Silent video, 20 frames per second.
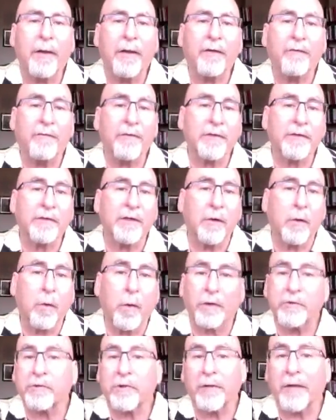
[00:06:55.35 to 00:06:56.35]
If it's a
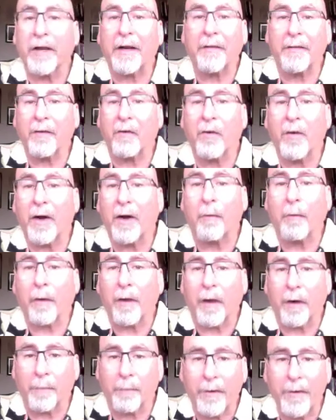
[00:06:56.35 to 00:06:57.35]
question that I think will help a
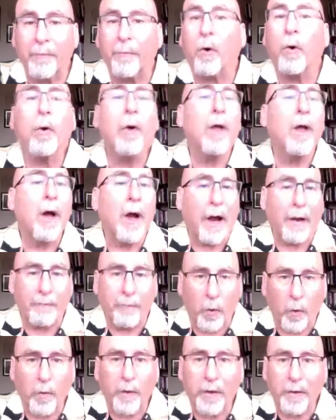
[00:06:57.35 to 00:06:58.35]
lot of people, I'm
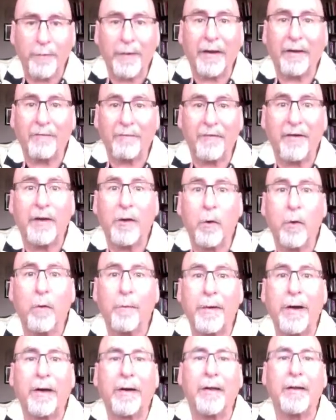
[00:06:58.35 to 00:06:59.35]
going to make a video
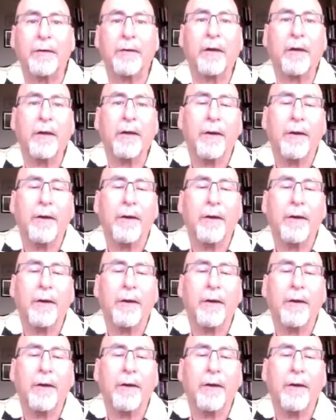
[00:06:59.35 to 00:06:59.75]
about it.